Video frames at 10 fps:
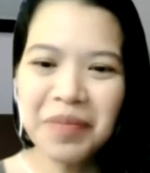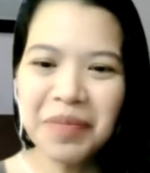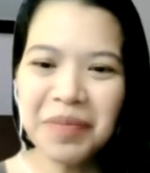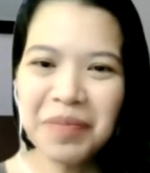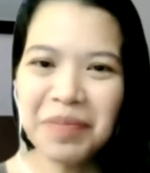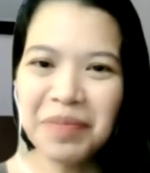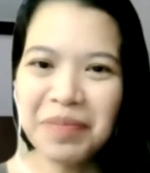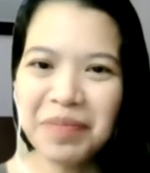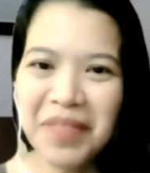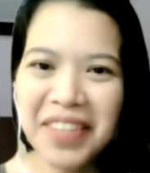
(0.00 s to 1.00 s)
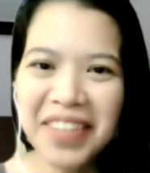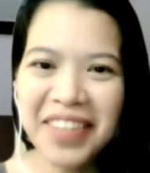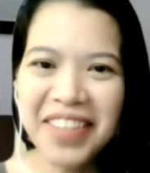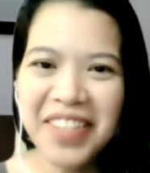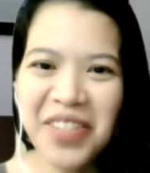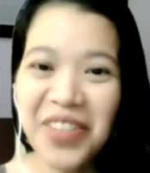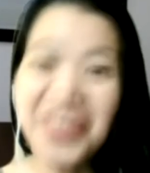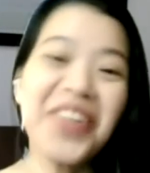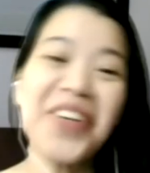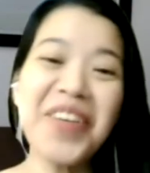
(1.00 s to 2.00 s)
Mm-mm.
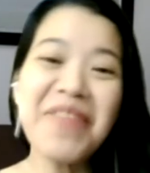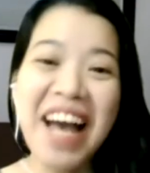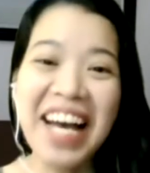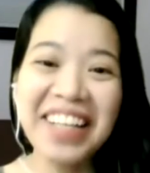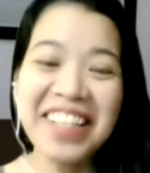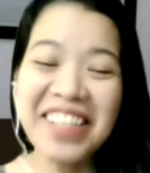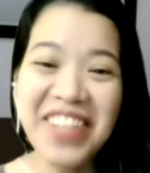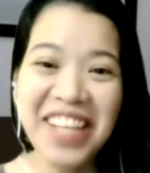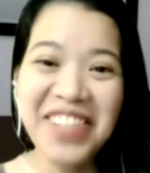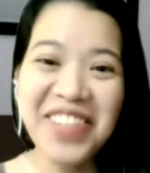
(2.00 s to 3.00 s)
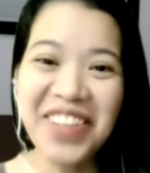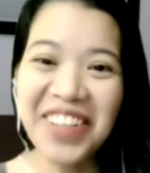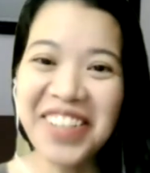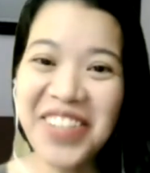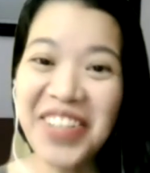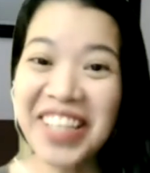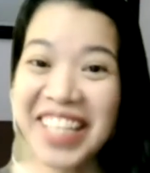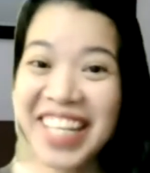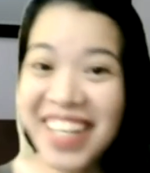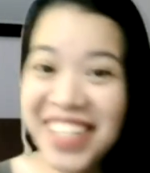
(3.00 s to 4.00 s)
So going back, Chester, so you're leading us